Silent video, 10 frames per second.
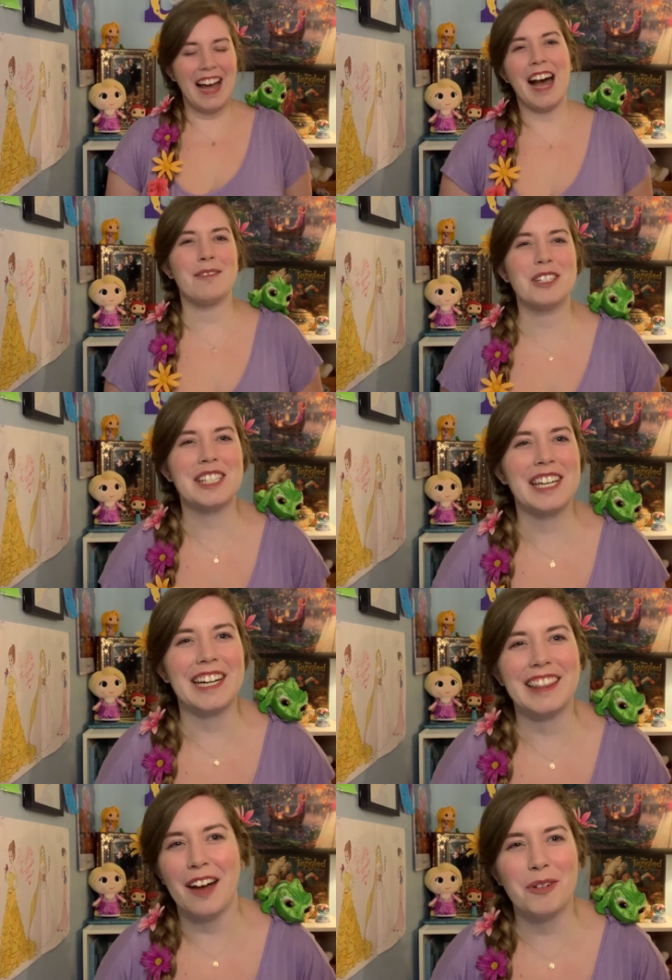I'm just
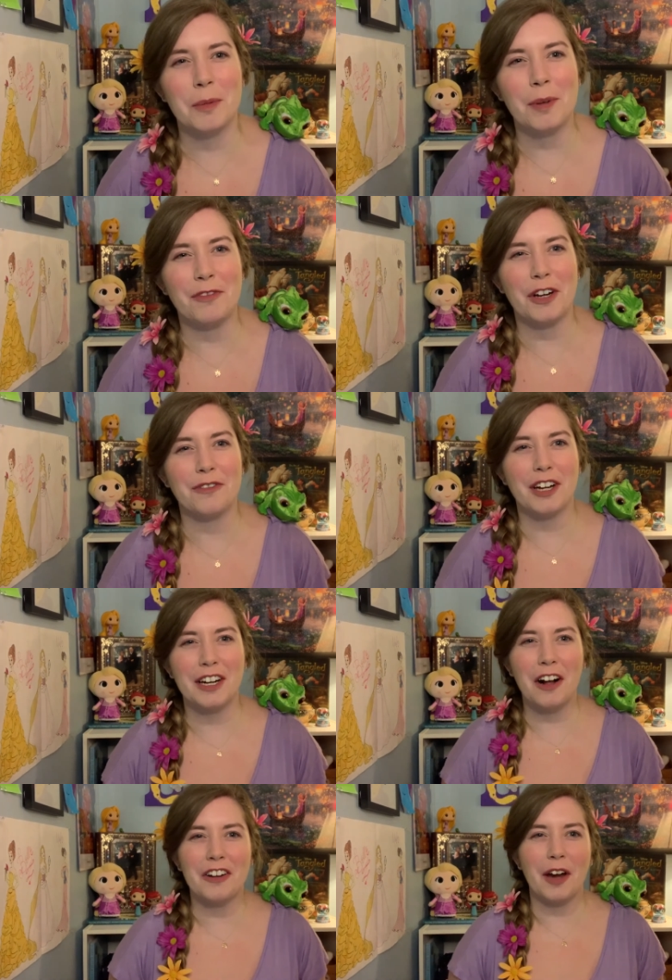kidding. That wouldn't be very fun at
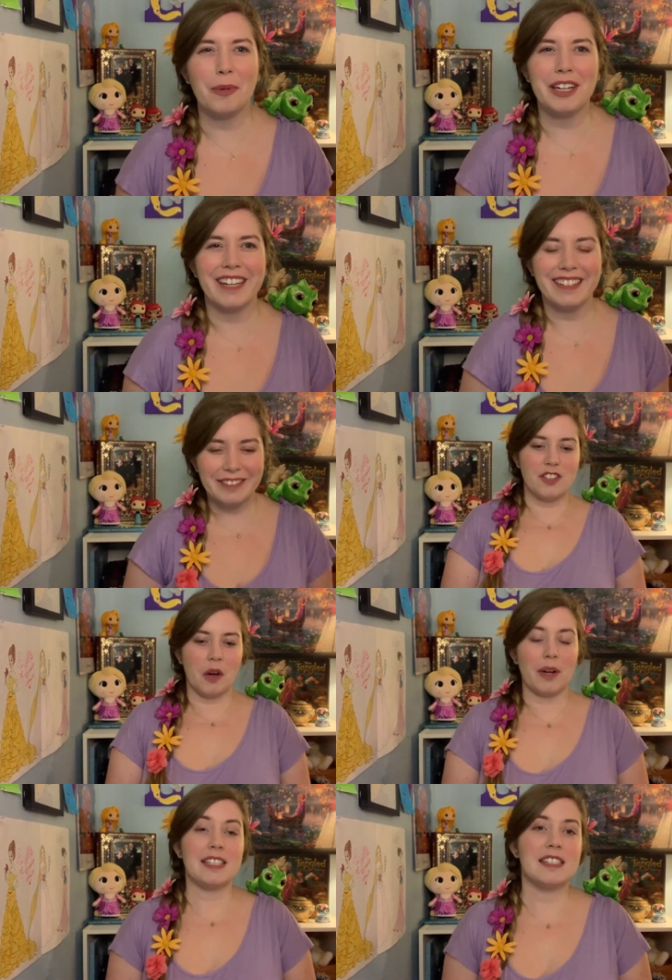all, now would it?
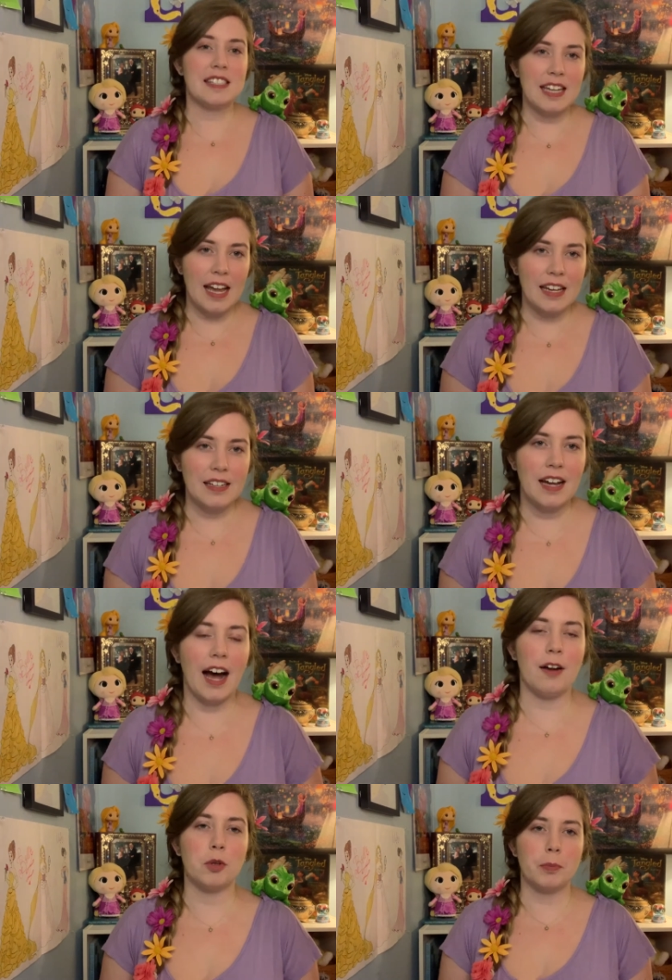So instead,
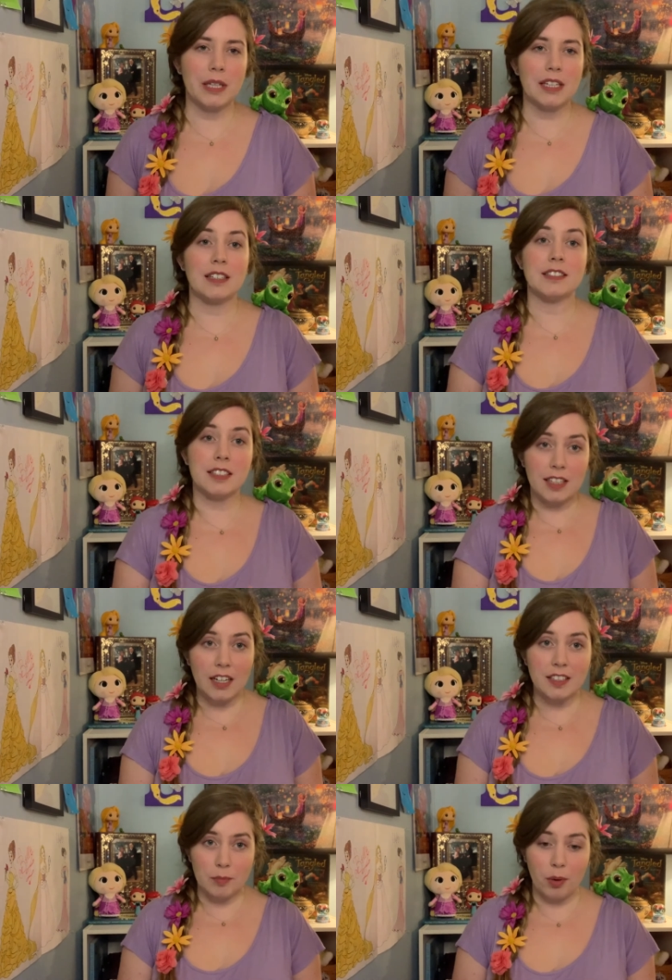I will be
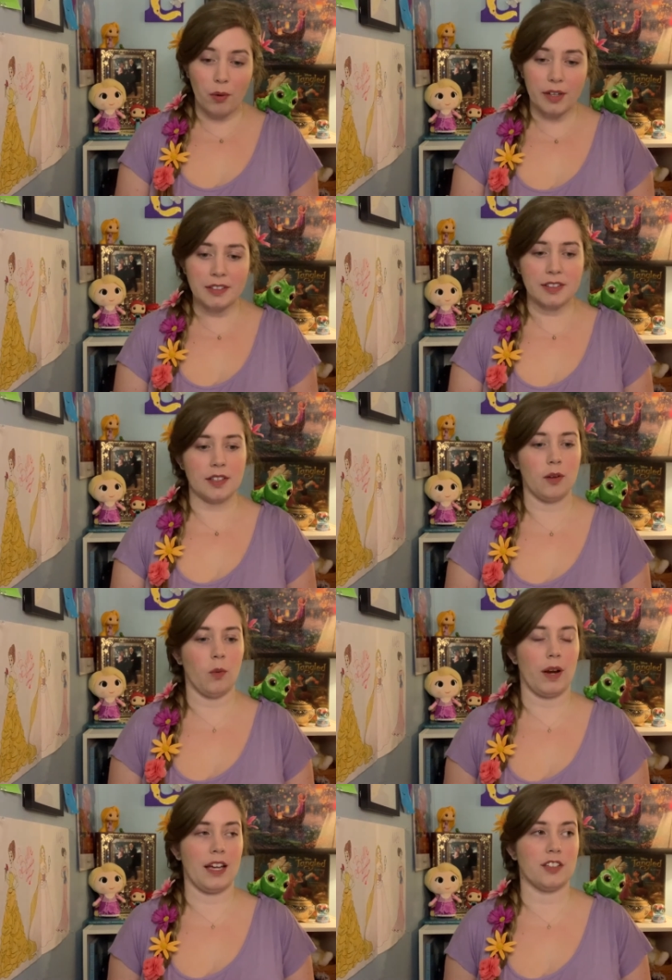deducting points
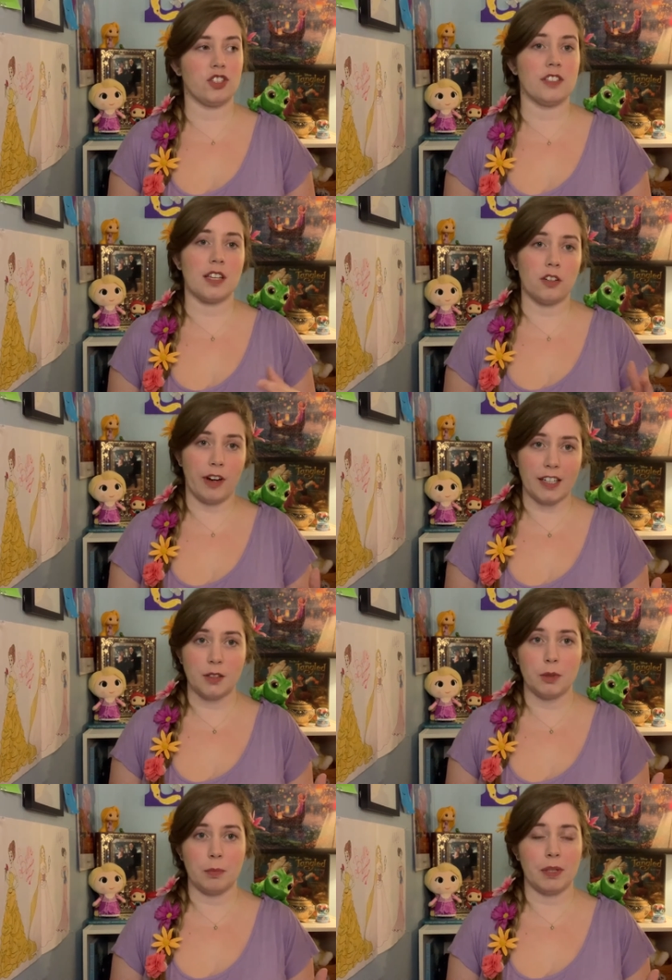when she's interacting
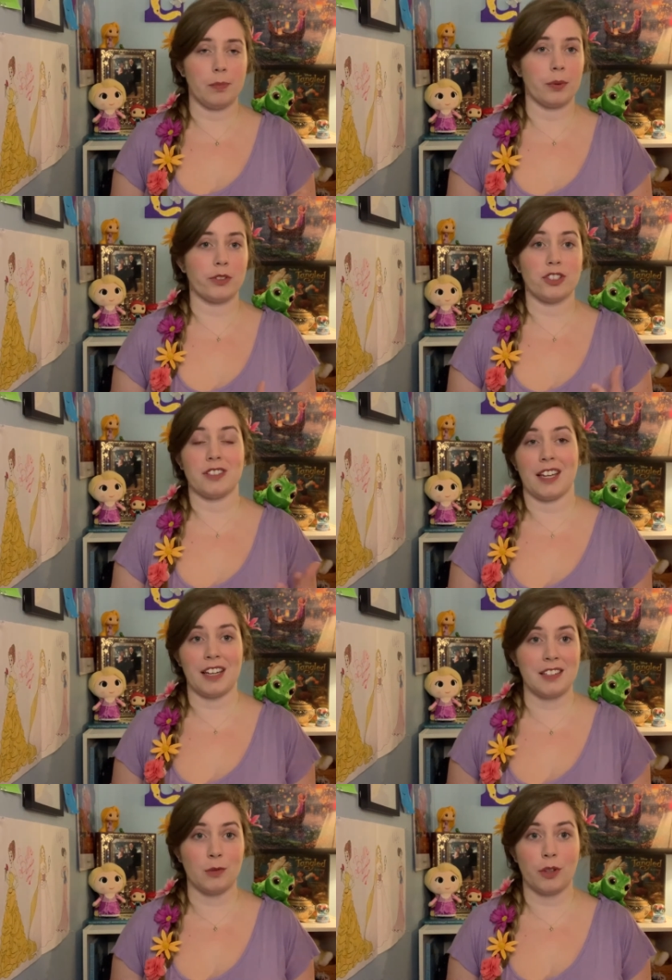with people, just like I
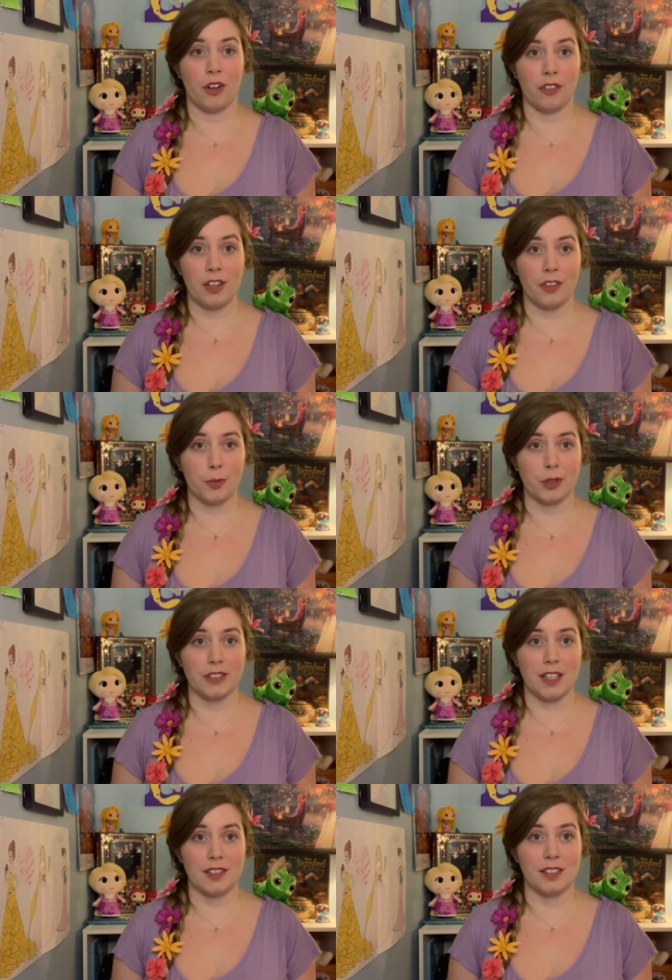did with all the other
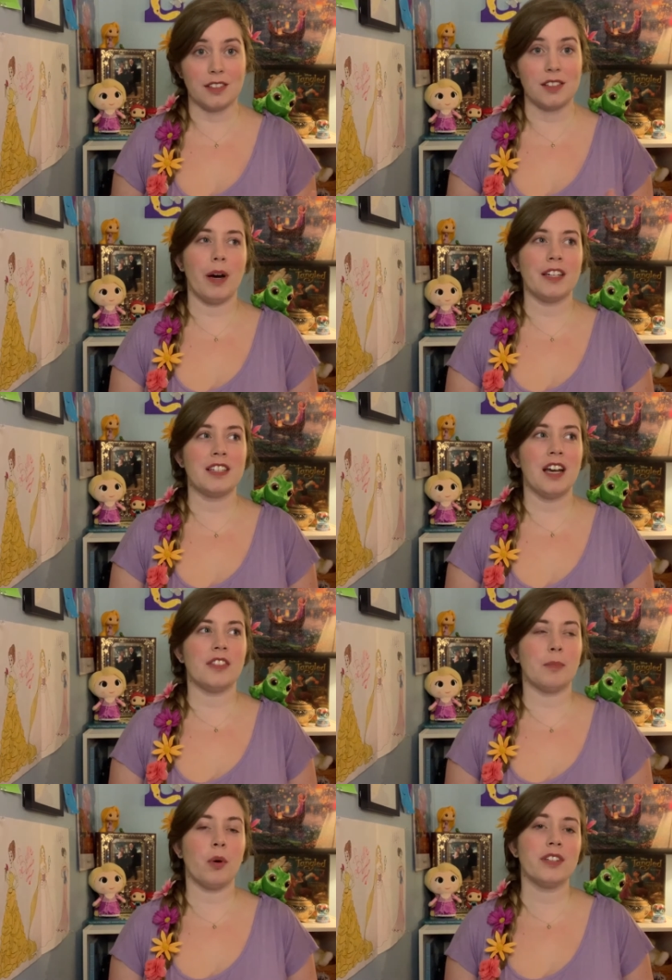princesses, but
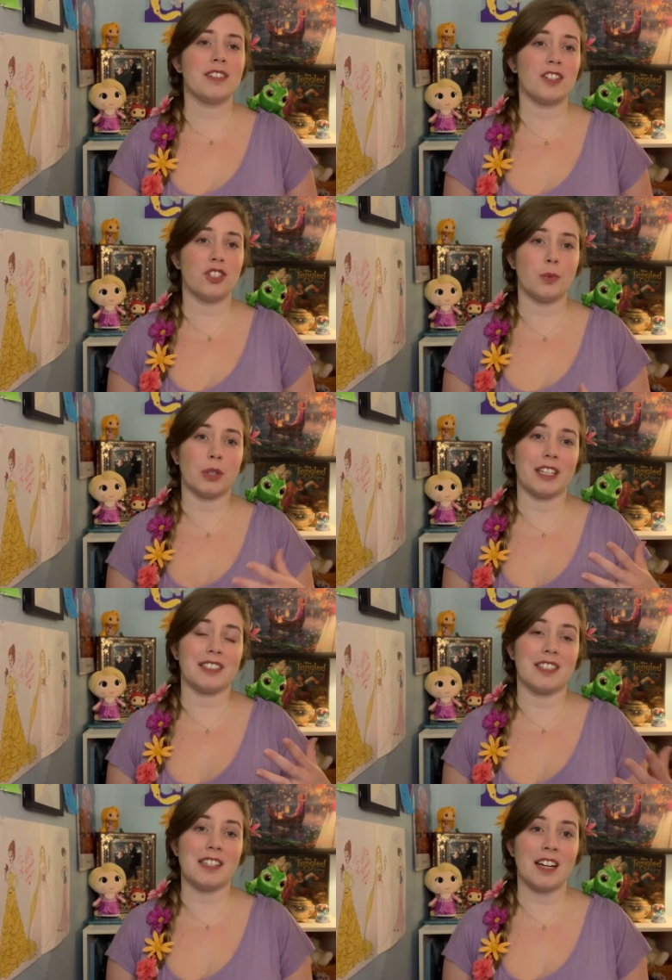the points that she will get
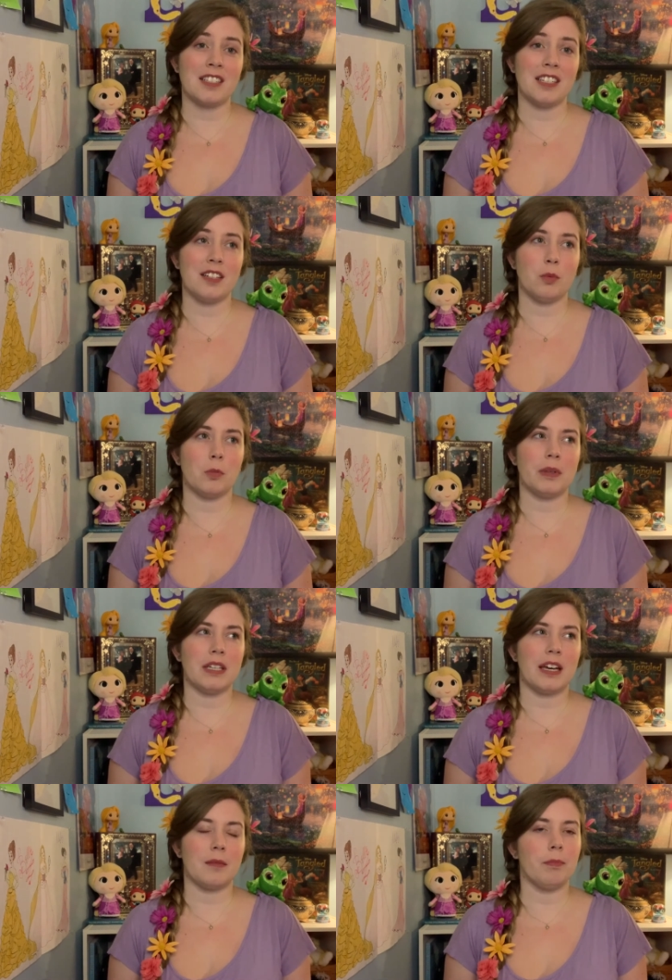deducted will be
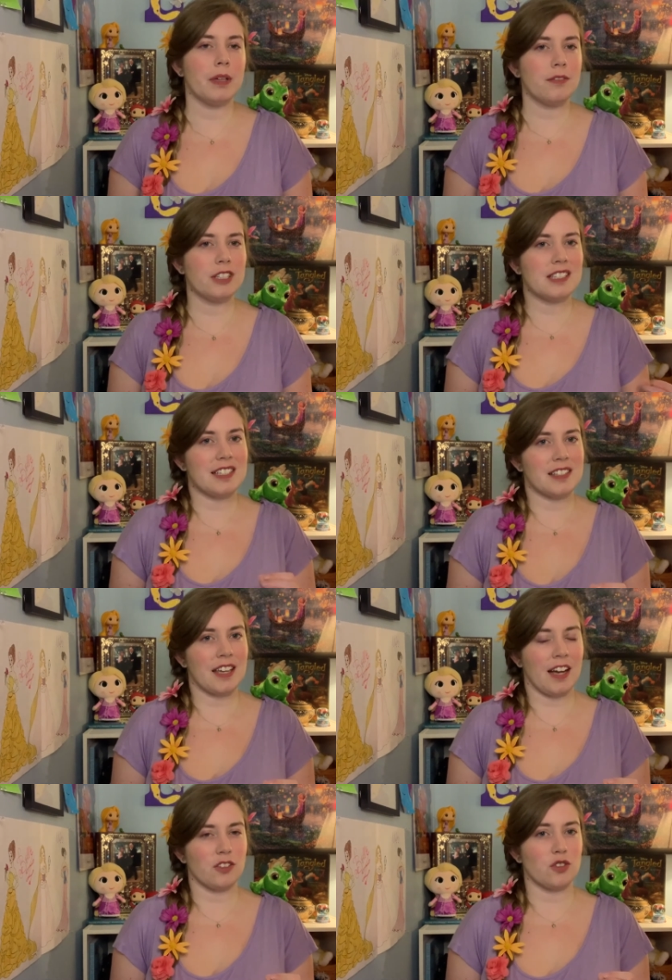at a bit of a
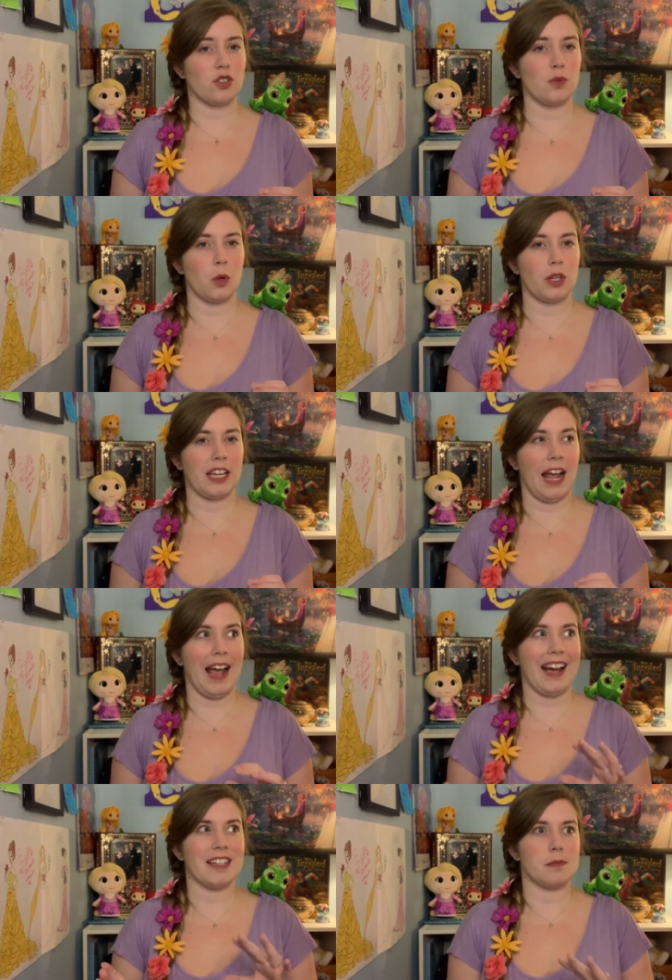discount, so she won't get
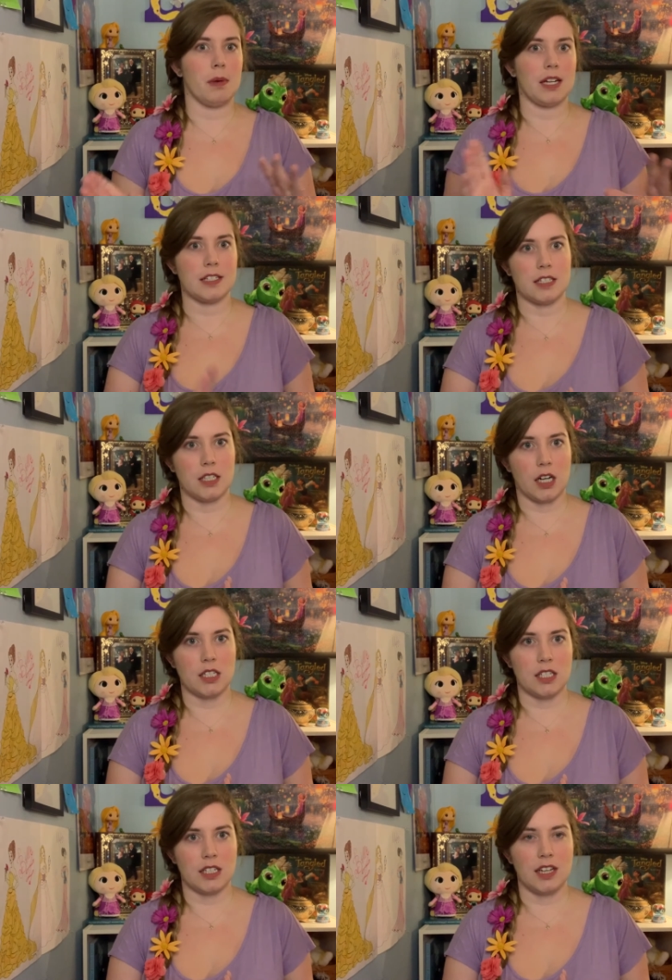as many
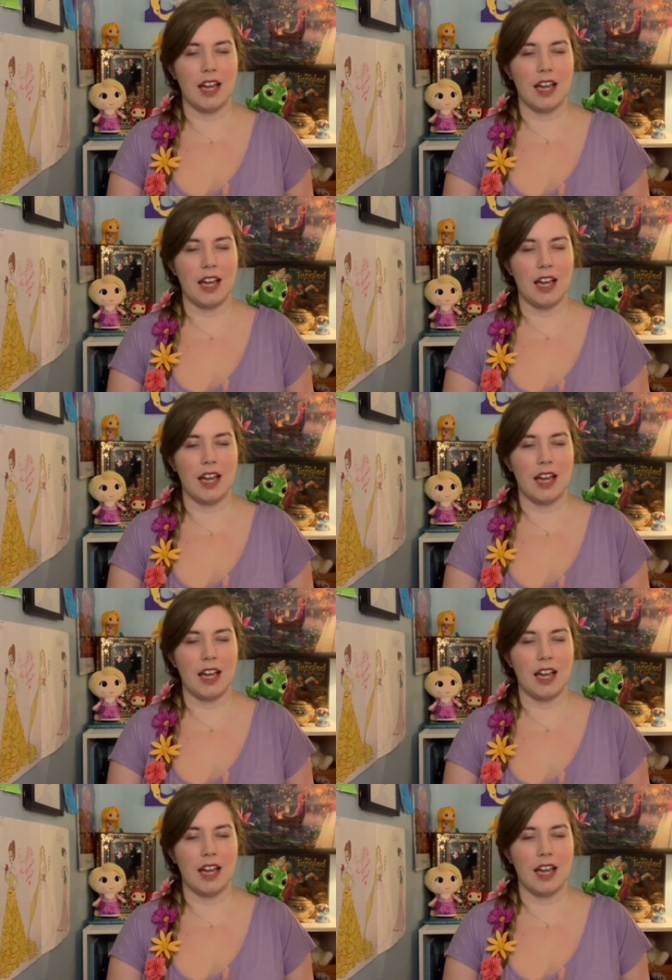deducted